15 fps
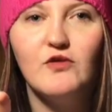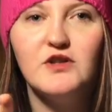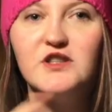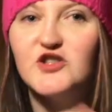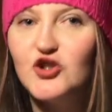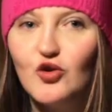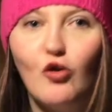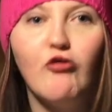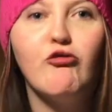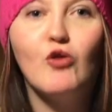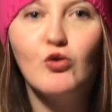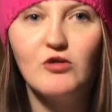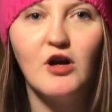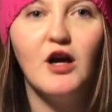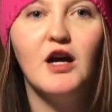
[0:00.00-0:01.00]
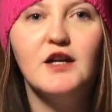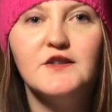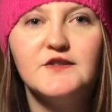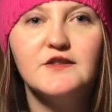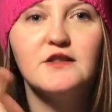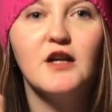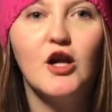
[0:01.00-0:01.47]
It's your fault,
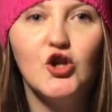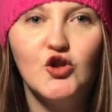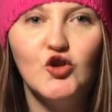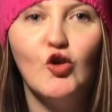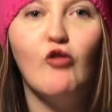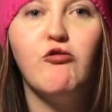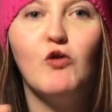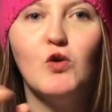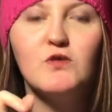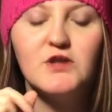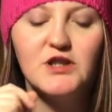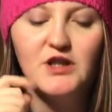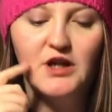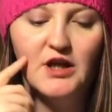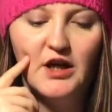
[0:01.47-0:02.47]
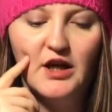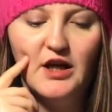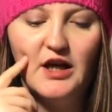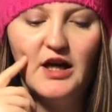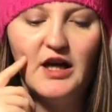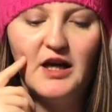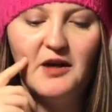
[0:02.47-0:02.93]
guys. Your fault.
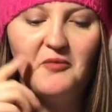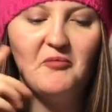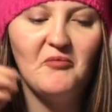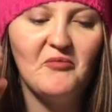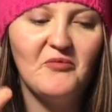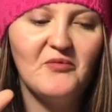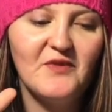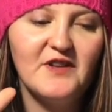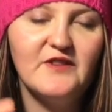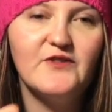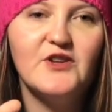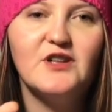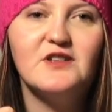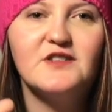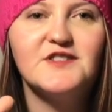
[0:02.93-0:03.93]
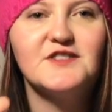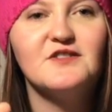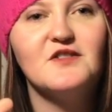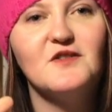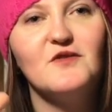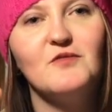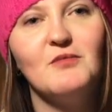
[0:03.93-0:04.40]
That
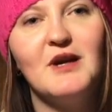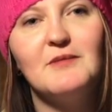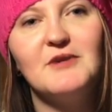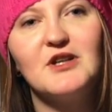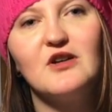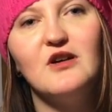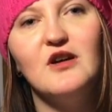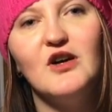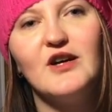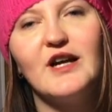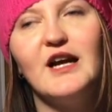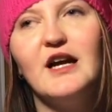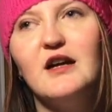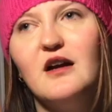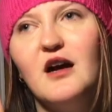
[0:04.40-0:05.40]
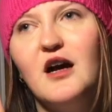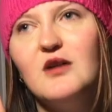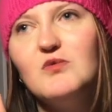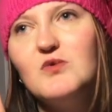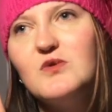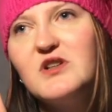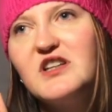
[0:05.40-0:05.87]
sort of made me go, okay,
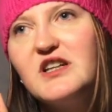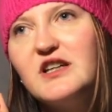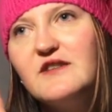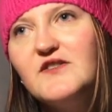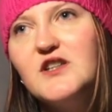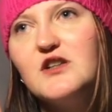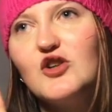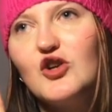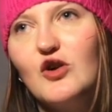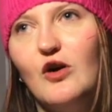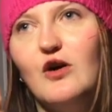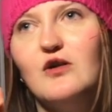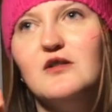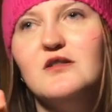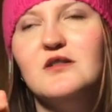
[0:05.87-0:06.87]
I will give it a go.